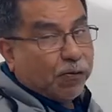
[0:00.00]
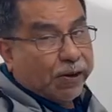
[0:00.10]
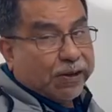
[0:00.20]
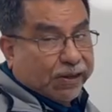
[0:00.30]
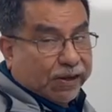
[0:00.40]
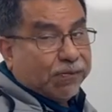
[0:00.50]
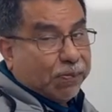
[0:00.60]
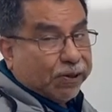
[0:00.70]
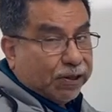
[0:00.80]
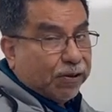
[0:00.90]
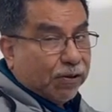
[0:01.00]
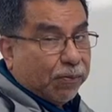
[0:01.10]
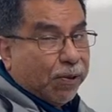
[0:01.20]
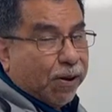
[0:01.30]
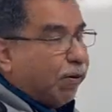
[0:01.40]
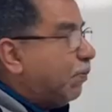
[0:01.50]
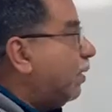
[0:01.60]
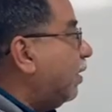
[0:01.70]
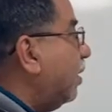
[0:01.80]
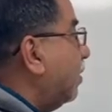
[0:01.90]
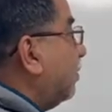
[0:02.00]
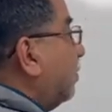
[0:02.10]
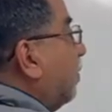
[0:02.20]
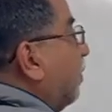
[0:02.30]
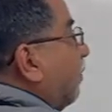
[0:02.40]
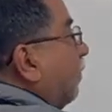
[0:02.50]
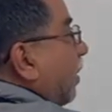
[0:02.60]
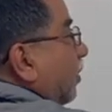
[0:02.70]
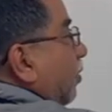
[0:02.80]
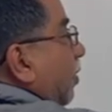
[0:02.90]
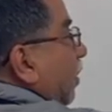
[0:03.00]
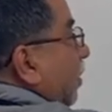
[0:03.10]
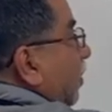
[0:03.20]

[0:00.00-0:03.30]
way in this particular problem is factoring.